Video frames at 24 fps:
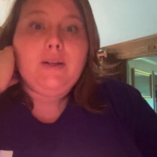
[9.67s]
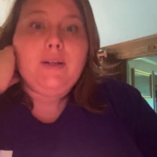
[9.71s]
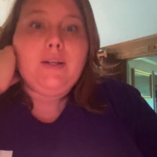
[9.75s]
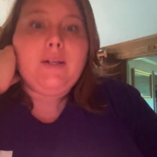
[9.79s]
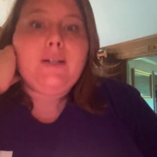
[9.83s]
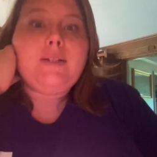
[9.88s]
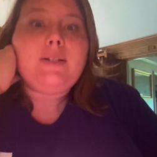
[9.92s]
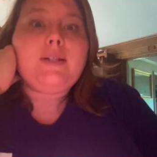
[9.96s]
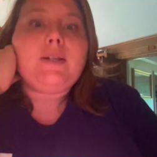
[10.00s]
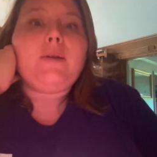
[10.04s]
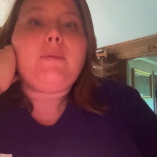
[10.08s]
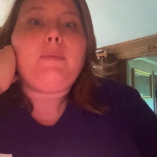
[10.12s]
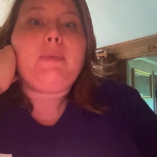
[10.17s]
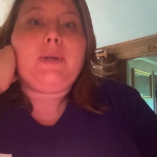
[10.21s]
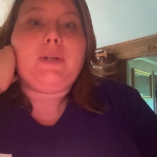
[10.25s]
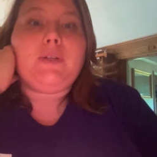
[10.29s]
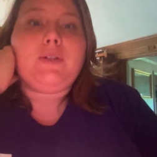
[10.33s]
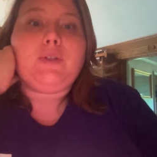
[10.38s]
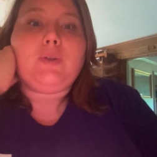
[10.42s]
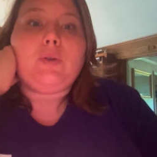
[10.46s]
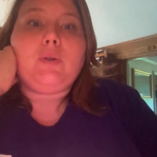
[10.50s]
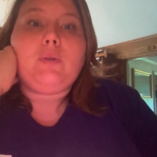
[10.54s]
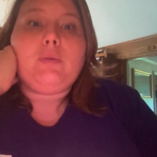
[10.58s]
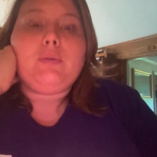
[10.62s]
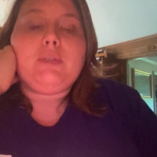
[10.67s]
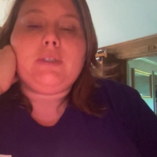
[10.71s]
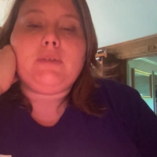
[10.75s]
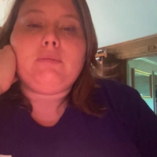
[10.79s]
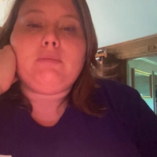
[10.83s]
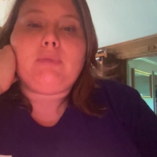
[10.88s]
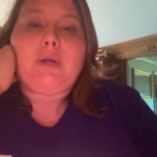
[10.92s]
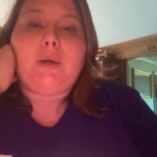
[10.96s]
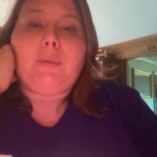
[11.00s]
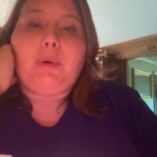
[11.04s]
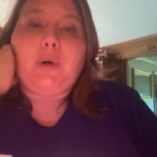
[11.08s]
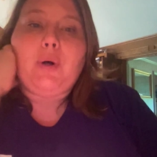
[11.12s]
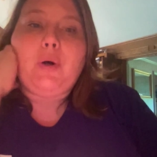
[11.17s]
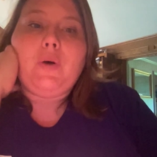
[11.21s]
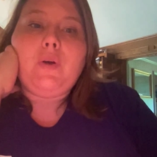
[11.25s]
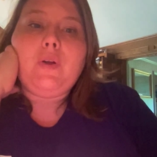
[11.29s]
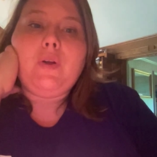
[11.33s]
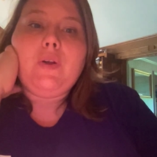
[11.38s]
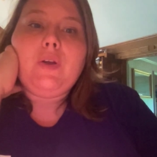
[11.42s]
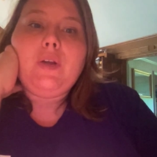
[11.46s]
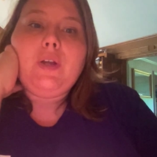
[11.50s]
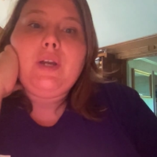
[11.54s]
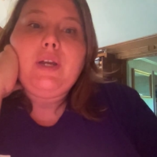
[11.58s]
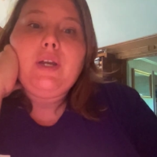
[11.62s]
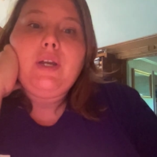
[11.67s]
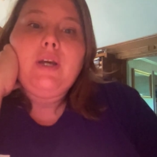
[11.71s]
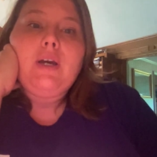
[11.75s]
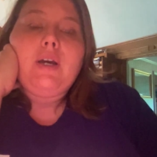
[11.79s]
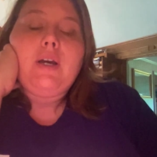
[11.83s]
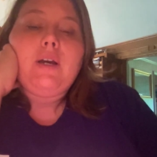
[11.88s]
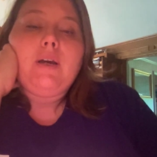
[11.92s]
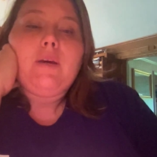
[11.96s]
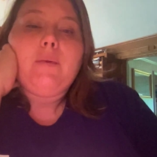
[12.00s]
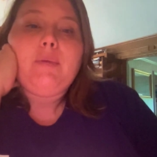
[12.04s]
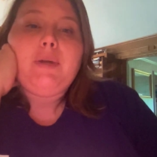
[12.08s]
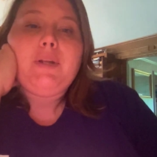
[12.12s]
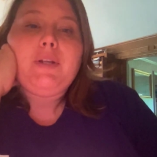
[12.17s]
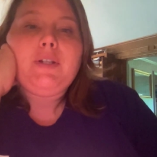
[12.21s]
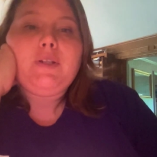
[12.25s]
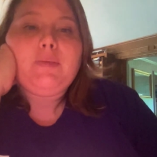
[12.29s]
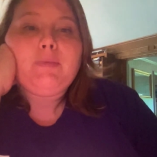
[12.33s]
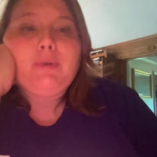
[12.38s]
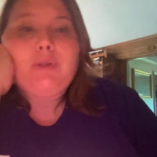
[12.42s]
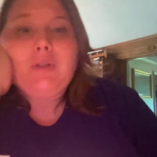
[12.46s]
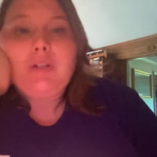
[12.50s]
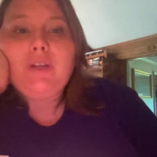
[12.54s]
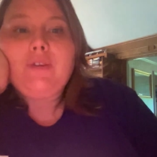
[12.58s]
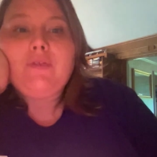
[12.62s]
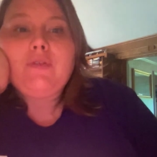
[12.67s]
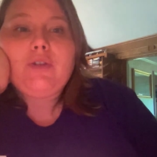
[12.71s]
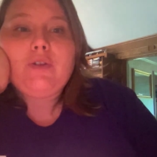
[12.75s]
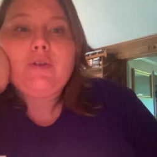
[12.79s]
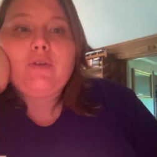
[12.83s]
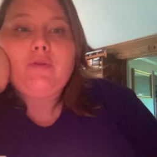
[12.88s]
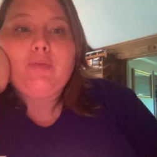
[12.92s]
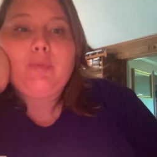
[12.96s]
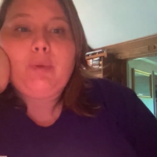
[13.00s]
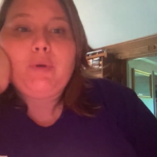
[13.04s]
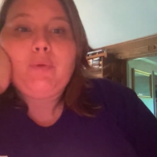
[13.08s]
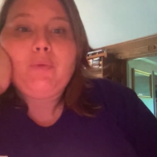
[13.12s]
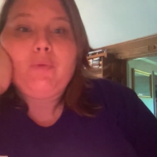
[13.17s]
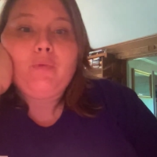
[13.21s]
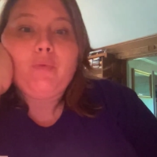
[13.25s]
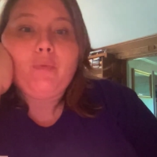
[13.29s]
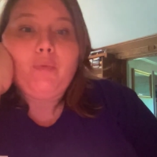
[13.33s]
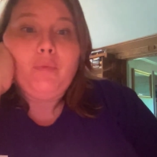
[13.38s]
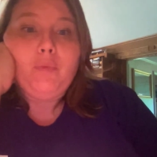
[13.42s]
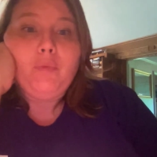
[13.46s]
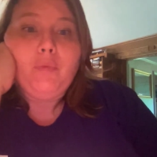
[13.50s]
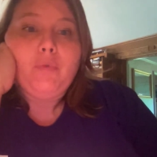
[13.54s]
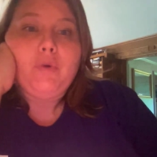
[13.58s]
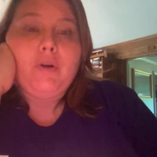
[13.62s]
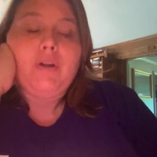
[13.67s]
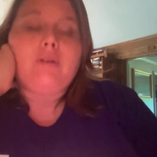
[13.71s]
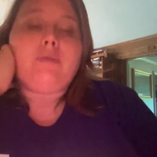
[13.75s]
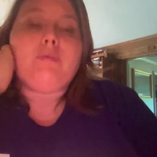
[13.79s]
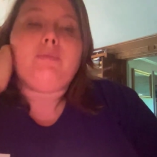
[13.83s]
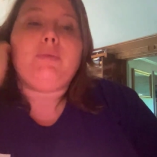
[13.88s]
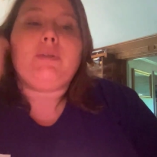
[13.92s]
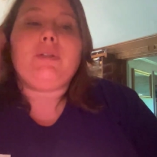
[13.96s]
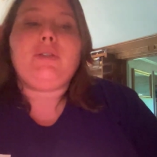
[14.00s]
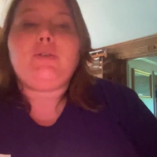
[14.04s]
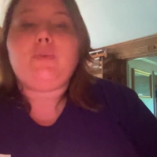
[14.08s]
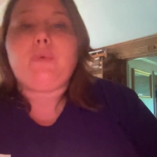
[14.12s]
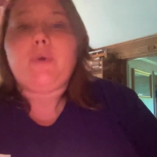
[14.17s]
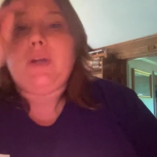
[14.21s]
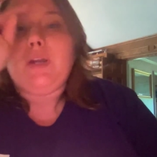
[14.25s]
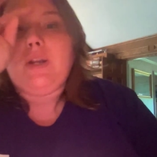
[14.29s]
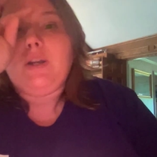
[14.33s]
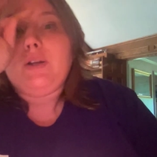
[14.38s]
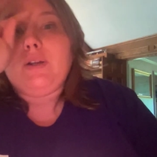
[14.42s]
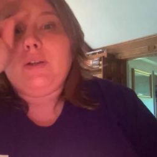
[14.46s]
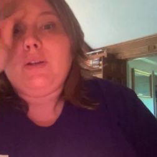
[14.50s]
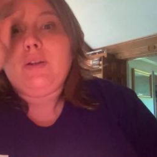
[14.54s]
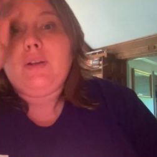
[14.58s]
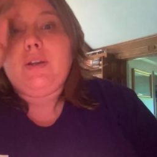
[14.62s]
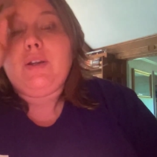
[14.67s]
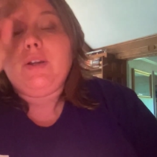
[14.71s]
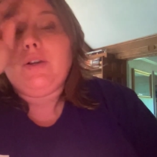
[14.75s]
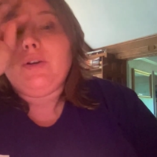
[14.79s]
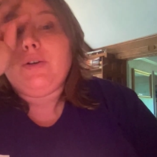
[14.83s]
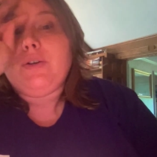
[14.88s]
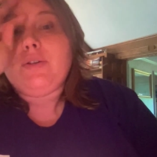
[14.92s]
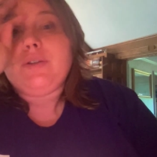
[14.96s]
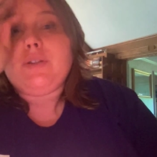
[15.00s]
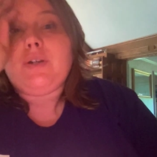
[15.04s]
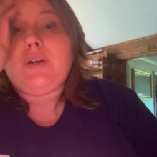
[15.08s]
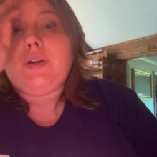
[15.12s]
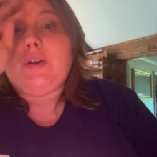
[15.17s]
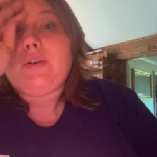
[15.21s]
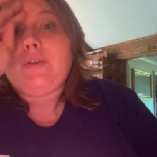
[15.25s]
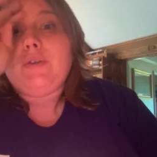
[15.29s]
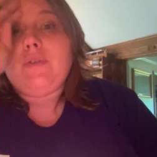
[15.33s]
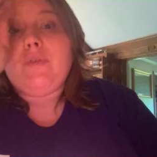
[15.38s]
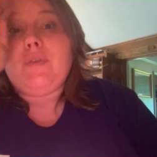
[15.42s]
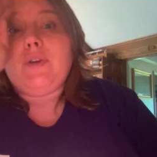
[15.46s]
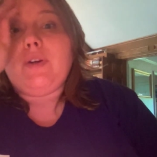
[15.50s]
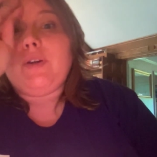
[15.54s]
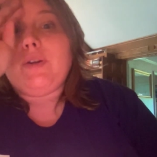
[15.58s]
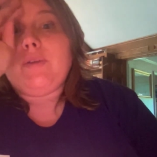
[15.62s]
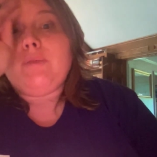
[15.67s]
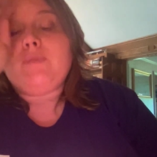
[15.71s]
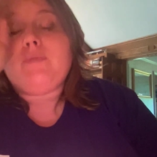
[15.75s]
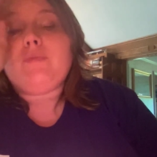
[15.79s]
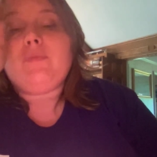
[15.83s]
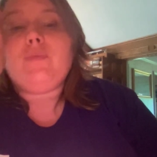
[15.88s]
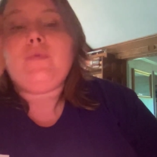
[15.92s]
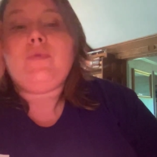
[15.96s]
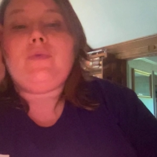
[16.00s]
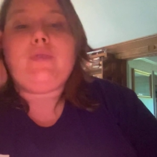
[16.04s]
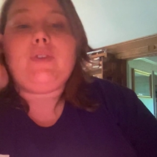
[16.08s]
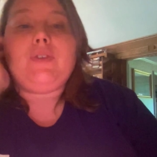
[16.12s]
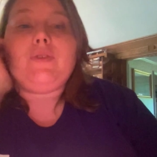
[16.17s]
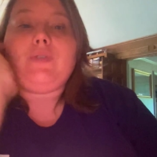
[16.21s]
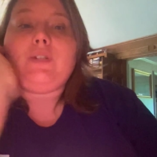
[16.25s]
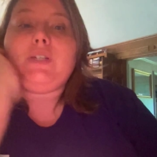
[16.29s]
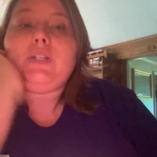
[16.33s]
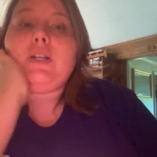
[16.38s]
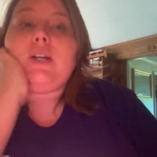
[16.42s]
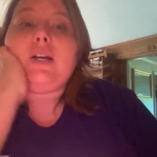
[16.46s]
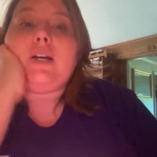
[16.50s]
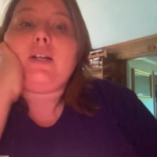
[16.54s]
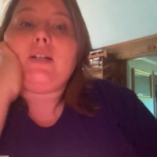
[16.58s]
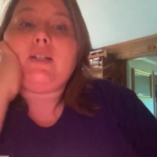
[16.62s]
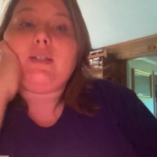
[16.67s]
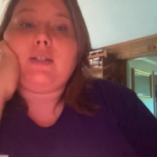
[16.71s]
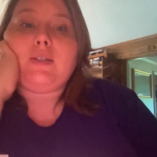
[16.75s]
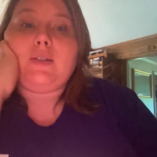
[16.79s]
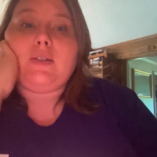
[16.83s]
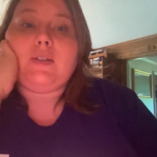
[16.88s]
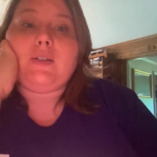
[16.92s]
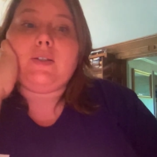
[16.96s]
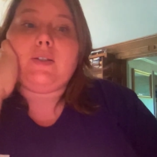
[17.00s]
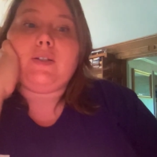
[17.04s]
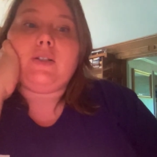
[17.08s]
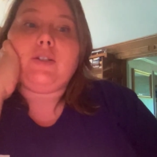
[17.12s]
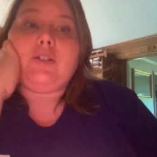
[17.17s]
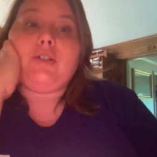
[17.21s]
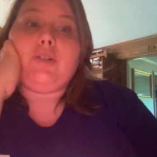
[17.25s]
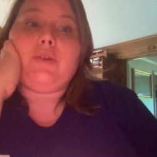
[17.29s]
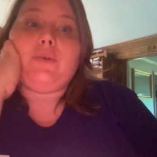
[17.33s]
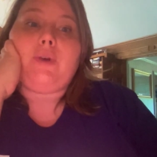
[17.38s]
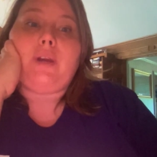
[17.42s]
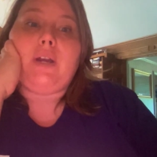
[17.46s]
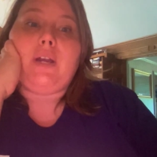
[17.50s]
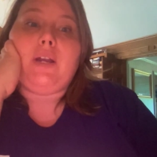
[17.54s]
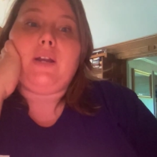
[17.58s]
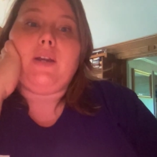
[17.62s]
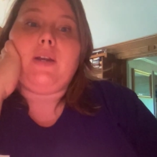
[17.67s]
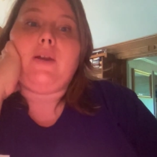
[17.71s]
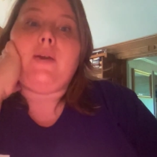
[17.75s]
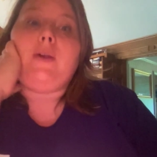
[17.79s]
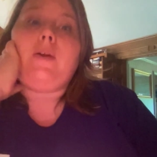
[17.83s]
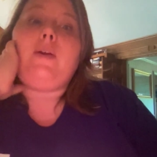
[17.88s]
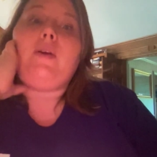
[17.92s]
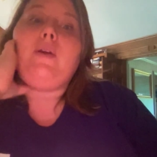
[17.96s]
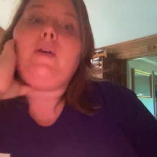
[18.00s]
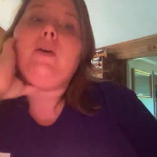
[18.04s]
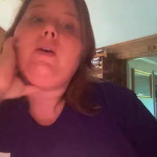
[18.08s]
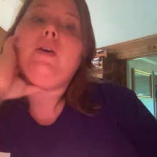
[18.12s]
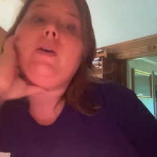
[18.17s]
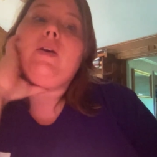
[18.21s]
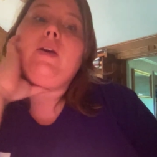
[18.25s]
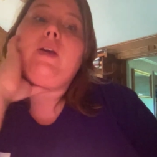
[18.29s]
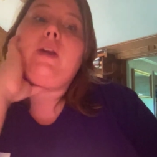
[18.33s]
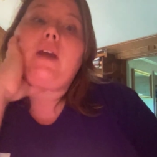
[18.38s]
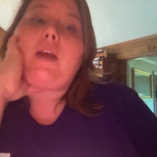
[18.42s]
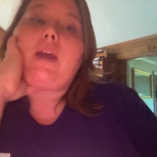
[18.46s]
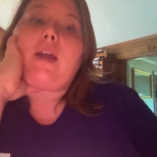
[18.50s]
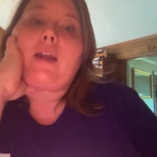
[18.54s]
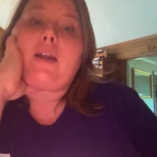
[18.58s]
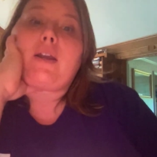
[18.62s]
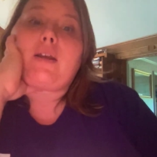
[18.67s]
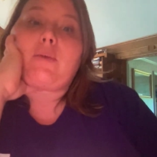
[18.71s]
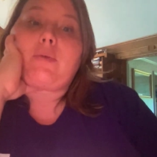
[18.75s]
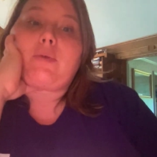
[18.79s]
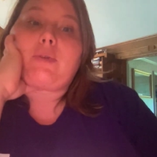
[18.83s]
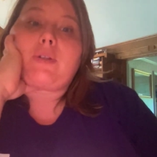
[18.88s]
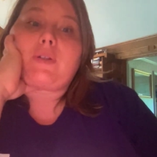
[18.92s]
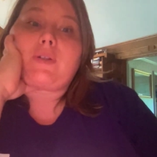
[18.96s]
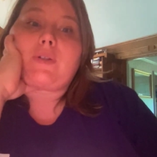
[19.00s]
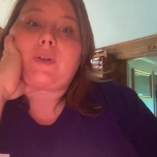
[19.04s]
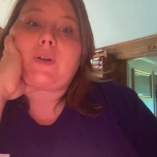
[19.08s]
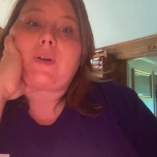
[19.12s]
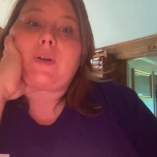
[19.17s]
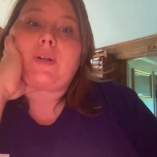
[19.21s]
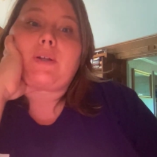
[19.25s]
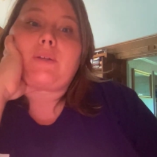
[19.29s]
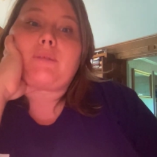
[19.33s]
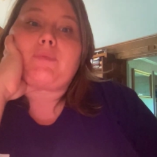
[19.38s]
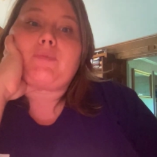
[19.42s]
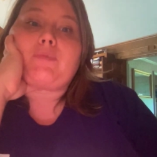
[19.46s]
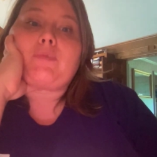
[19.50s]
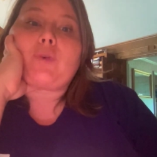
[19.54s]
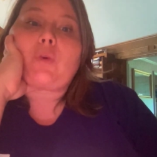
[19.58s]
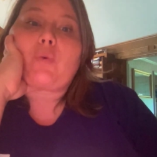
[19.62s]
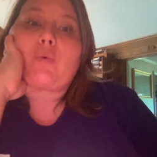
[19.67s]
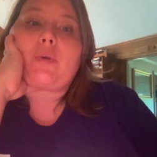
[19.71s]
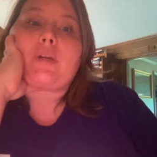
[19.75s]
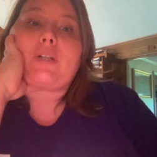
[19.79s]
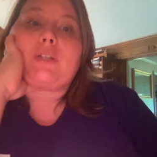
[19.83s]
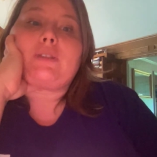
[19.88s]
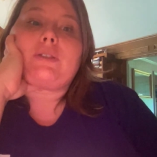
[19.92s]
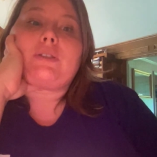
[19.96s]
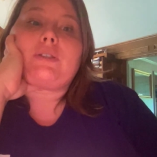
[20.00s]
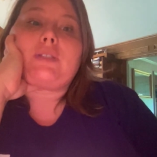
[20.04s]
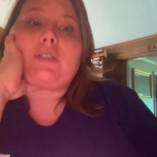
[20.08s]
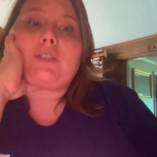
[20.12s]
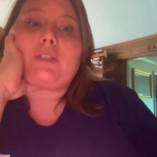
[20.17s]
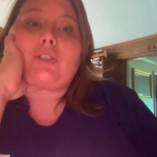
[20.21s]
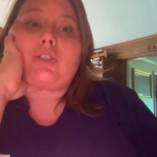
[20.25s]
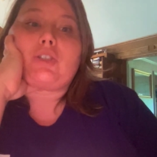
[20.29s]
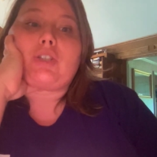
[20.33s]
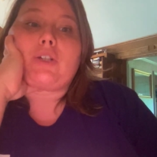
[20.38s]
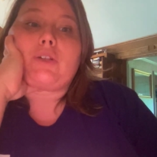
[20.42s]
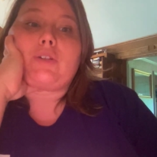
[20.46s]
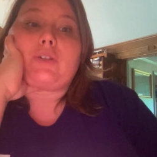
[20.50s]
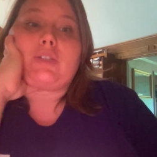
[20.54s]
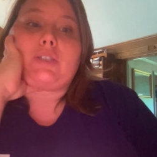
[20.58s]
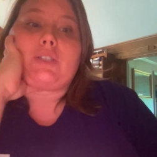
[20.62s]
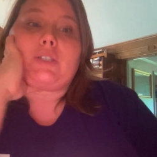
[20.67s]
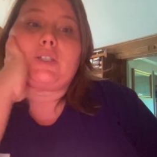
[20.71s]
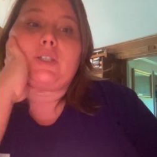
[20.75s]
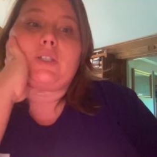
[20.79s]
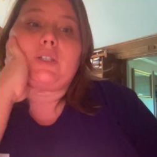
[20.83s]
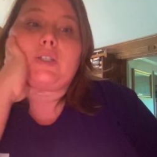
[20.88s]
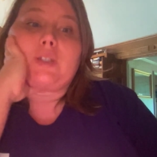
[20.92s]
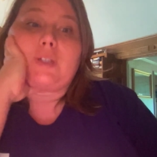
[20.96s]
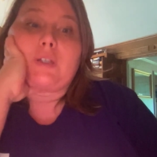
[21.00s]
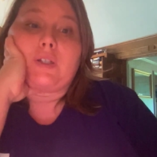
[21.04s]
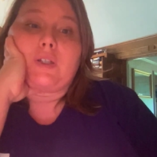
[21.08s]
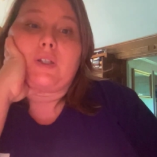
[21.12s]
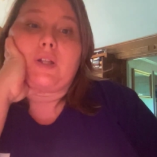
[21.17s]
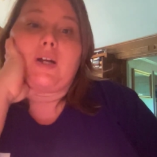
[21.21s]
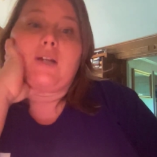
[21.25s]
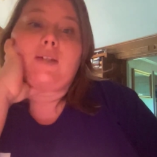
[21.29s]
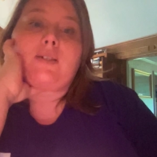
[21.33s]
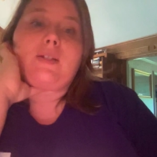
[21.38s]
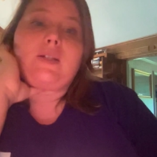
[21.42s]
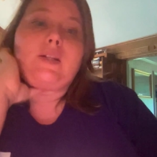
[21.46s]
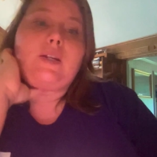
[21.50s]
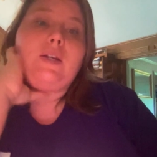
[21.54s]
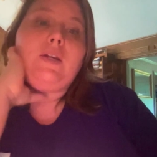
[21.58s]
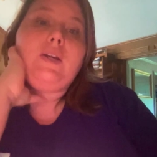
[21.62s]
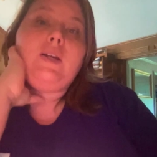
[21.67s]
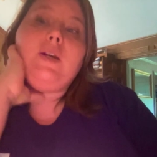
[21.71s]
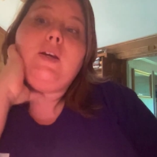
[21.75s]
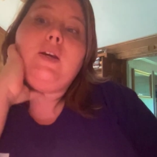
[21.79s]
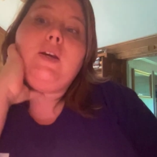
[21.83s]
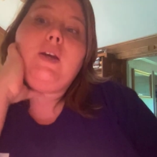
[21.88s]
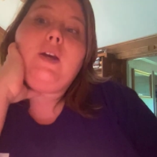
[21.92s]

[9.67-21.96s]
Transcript: it is an epistle written by Paul. Um, it is believed to have been written between the years of um, 59 to 62 AD, and it was um, written to the church in Colossae.